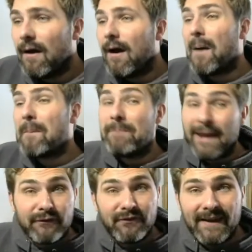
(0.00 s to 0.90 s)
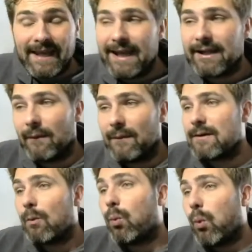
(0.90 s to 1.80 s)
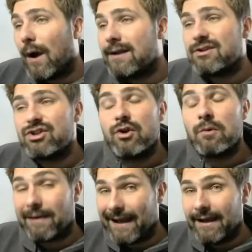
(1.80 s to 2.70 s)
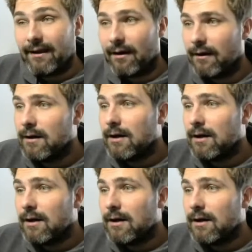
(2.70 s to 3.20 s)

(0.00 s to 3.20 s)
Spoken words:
Her big thing here, though, is when you play her,